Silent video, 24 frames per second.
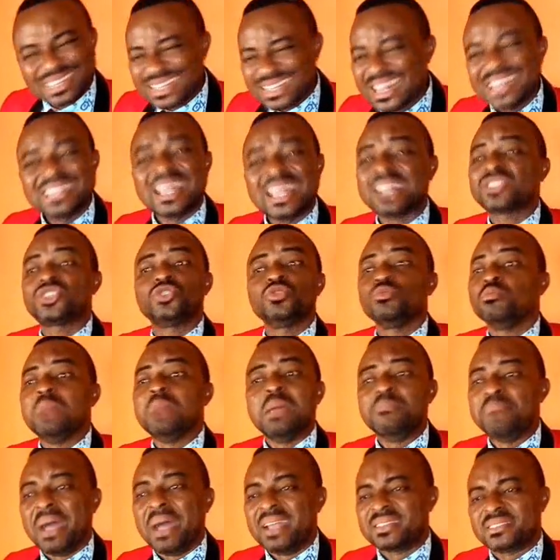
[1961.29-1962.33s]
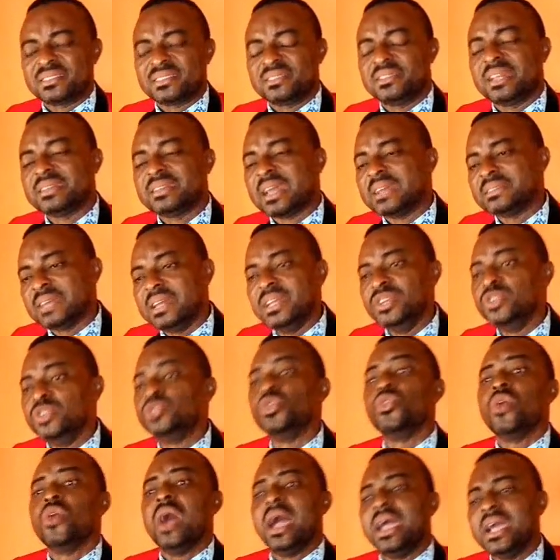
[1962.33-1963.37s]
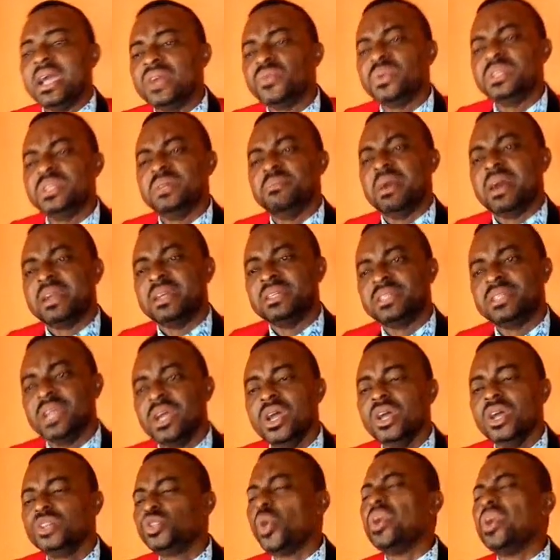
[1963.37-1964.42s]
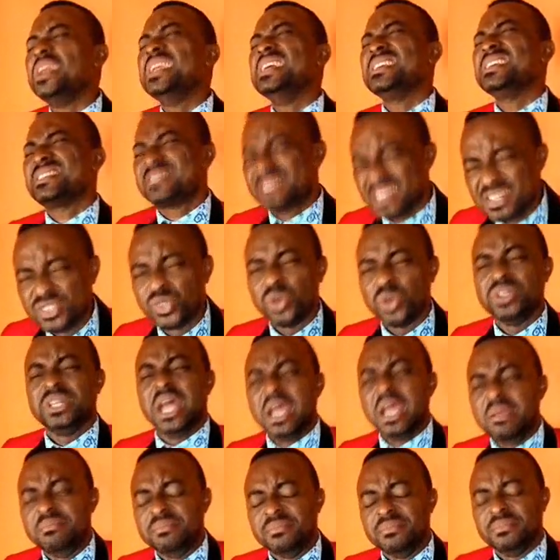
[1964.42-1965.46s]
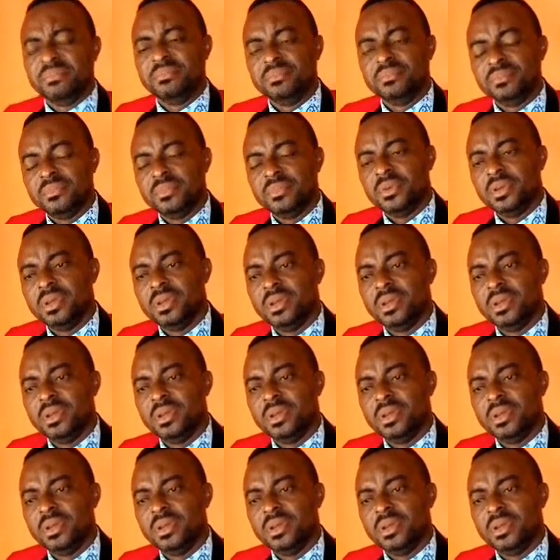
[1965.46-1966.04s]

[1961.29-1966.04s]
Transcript: It's greater than that members that are telling you to go ahead with the marriage. Don't listen to them.